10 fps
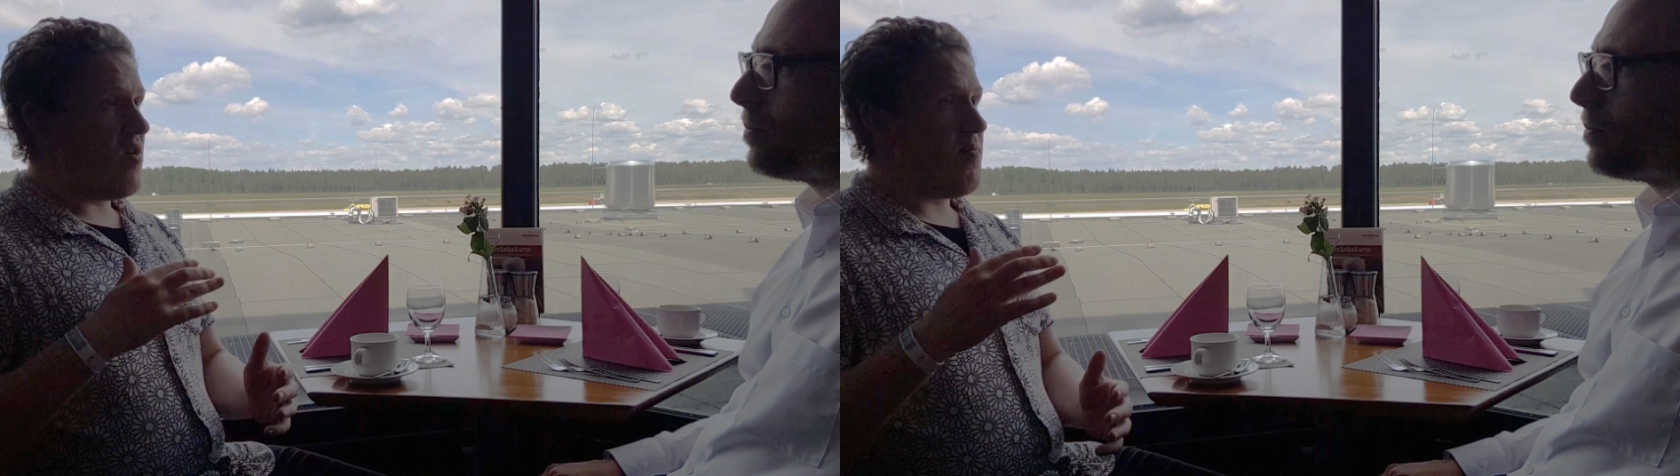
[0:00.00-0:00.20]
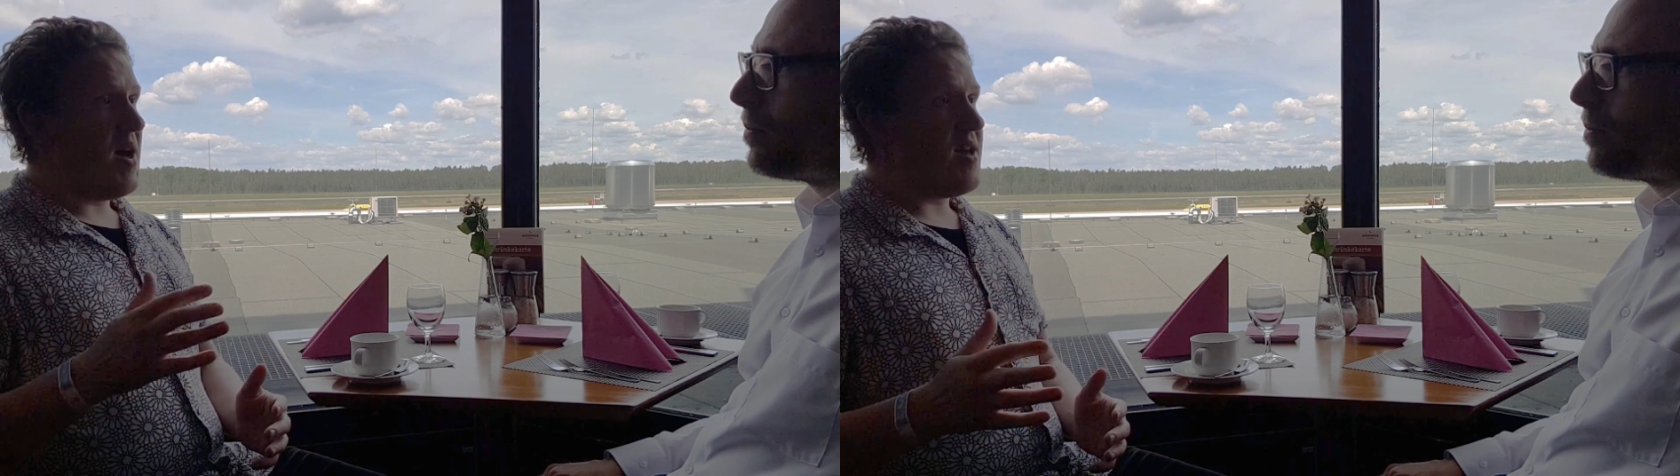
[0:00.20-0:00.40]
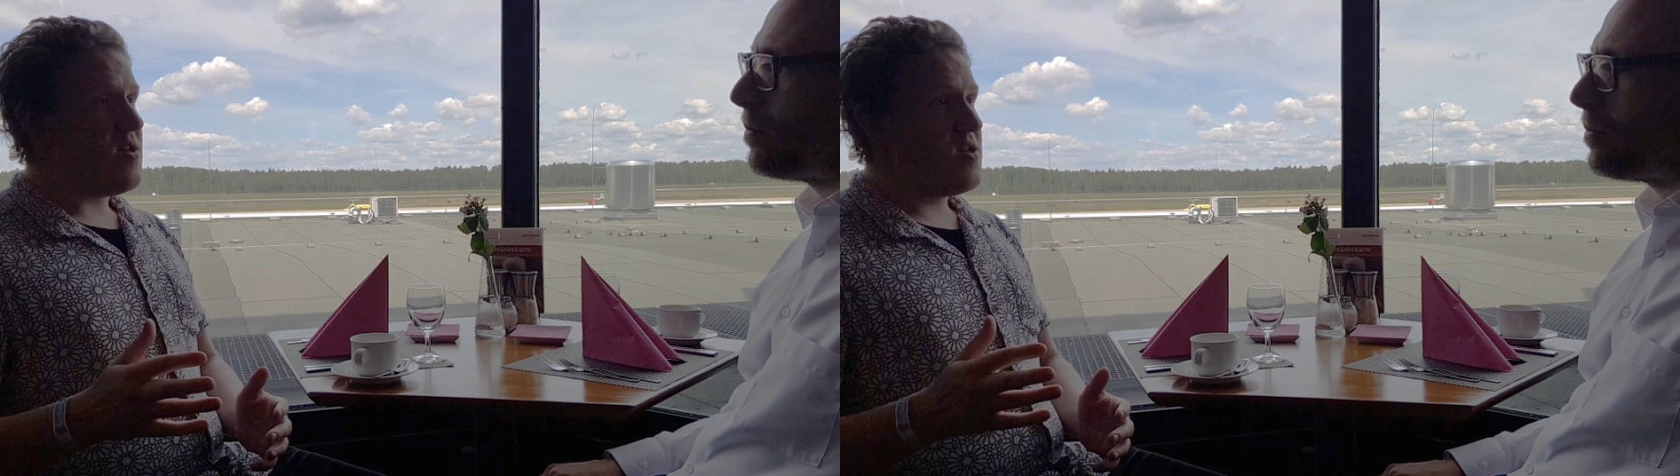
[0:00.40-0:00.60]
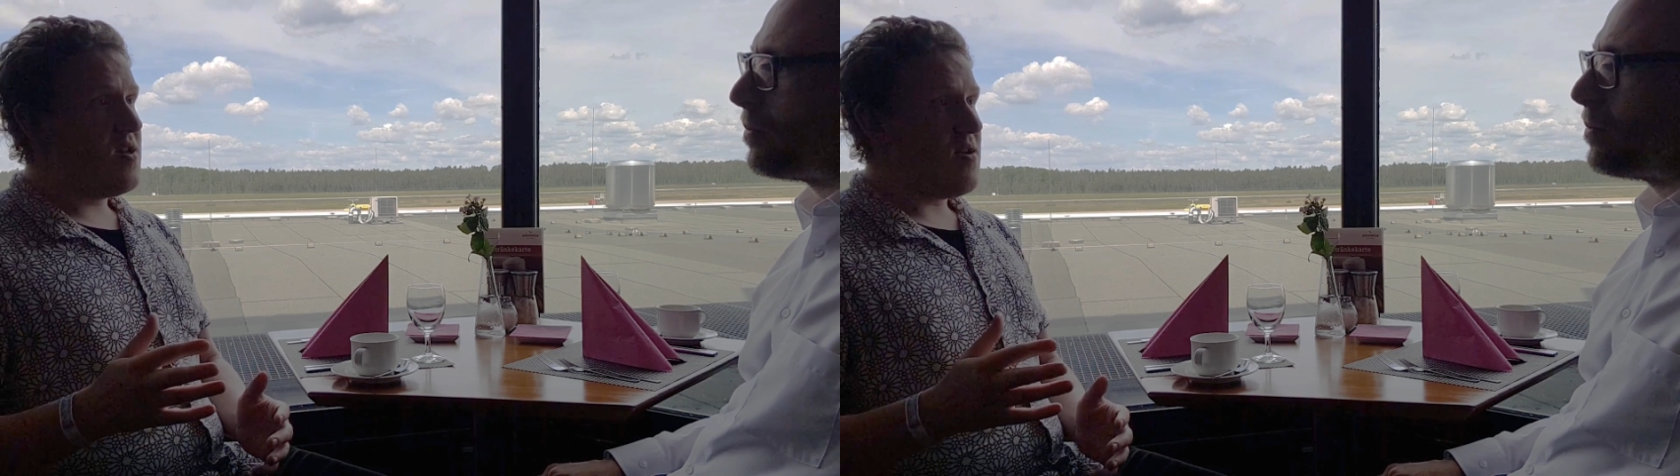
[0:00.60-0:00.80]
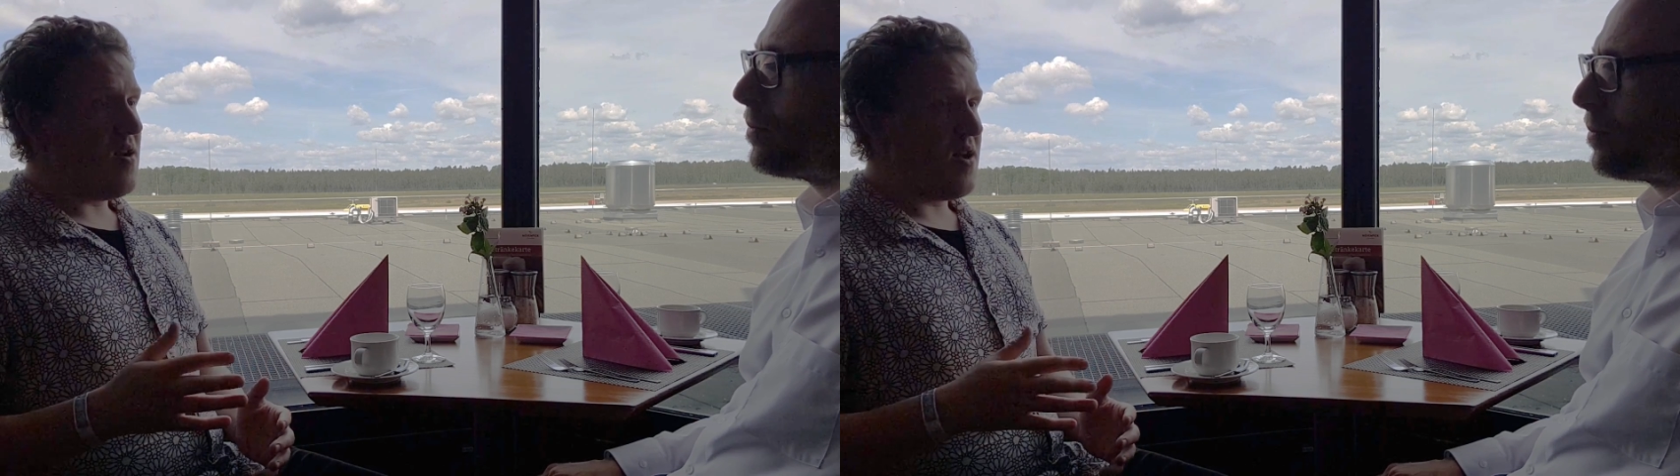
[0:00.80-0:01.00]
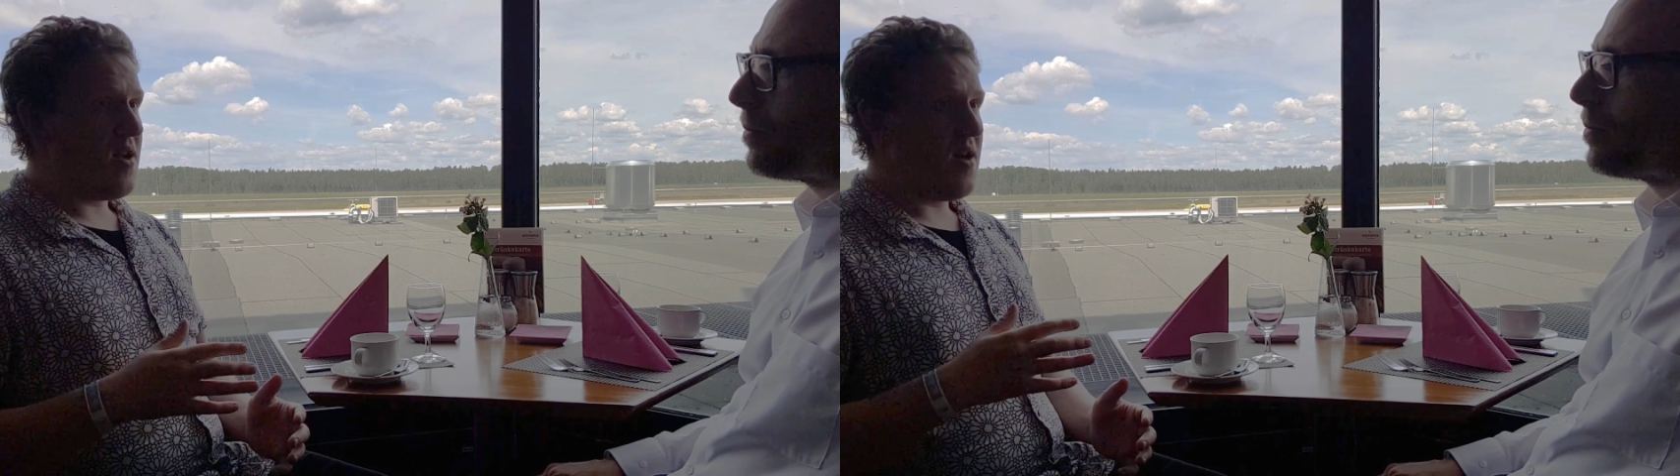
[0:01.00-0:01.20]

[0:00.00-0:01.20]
own pace. Like